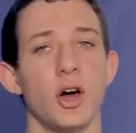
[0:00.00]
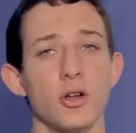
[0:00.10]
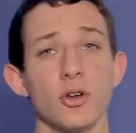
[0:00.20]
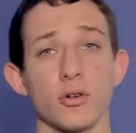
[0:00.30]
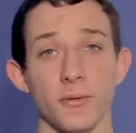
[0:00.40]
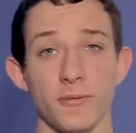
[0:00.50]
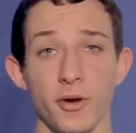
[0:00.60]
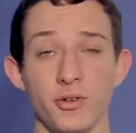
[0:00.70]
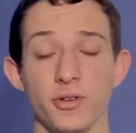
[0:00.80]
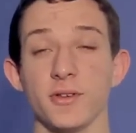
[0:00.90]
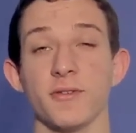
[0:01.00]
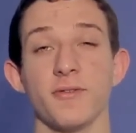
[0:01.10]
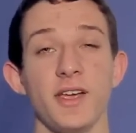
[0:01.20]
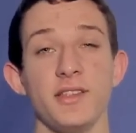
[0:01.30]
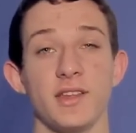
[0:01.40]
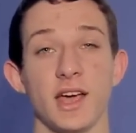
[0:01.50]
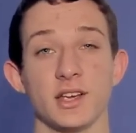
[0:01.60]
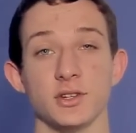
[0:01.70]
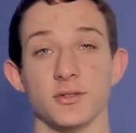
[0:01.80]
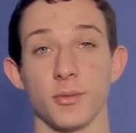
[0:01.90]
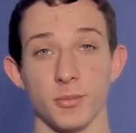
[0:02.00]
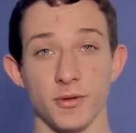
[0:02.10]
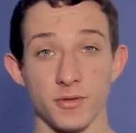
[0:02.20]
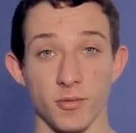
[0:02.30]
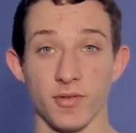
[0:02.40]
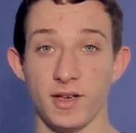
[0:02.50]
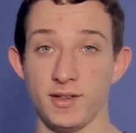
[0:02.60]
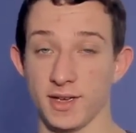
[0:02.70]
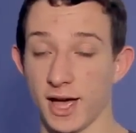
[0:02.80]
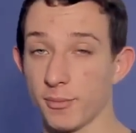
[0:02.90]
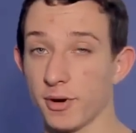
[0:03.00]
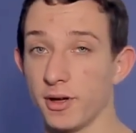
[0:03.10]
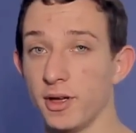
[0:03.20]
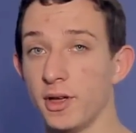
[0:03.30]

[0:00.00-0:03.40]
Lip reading: unlock the phone using face detection from the front-facing camera.